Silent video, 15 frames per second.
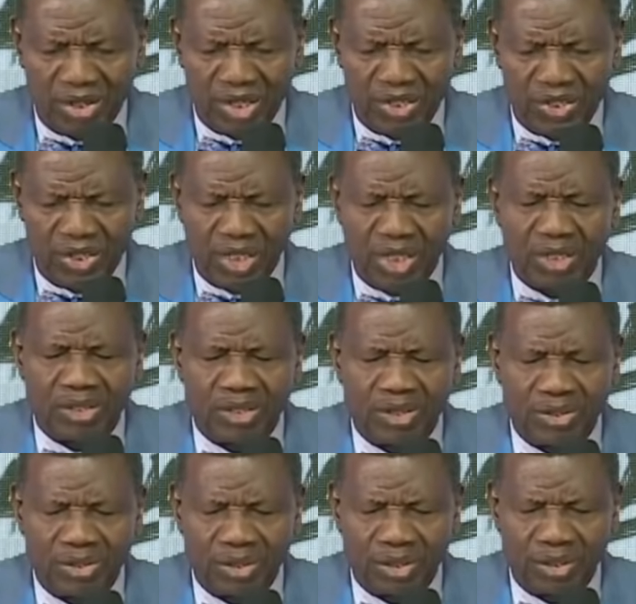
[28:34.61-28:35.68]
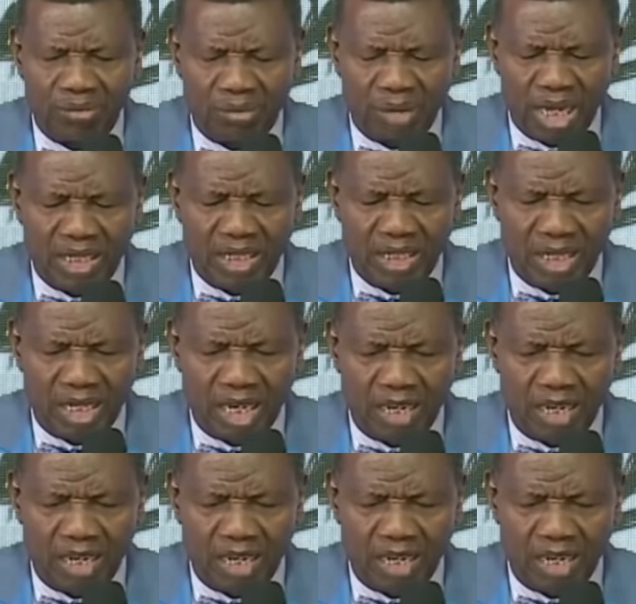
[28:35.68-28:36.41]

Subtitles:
In Jesus' mighty